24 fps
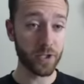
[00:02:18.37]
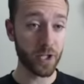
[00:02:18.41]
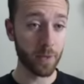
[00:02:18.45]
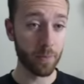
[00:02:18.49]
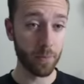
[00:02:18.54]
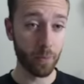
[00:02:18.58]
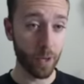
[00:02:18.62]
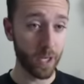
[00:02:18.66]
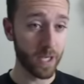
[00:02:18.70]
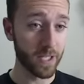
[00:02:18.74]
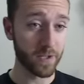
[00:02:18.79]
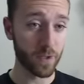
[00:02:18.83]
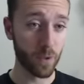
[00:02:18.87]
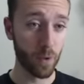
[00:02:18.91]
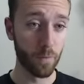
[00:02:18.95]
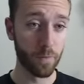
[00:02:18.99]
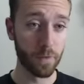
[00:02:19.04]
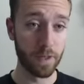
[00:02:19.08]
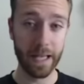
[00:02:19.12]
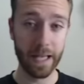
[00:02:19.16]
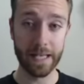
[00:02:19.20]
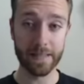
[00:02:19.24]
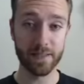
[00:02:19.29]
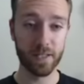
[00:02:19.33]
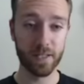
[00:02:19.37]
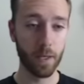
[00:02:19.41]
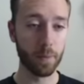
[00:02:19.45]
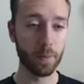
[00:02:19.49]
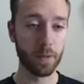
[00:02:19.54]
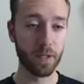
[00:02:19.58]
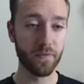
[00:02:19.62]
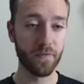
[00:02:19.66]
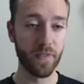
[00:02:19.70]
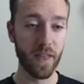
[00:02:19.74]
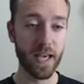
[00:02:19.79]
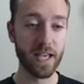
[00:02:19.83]
and priced over the last
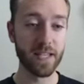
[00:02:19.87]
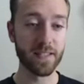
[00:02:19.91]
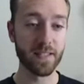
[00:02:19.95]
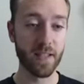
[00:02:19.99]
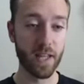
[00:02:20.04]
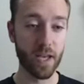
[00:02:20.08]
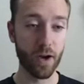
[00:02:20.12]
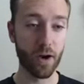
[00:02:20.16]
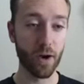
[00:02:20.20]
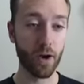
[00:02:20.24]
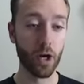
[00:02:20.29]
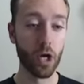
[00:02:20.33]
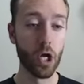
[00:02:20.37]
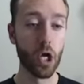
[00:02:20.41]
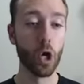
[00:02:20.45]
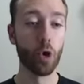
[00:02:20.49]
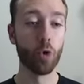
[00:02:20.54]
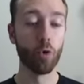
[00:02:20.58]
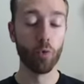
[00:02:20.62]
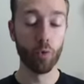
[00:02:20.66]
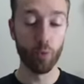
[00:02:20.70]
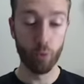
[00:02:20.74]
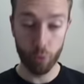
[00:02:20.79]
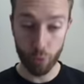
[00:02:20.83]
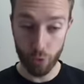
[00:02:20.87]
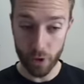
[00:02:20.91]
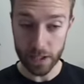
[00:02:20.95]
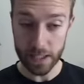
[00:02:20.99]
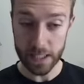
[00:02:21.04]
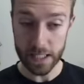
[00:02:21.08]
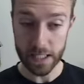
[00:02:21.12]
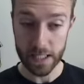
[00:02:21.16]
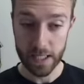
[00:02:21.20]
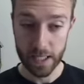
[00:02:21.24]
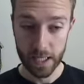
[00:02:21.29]
couple of days, they are really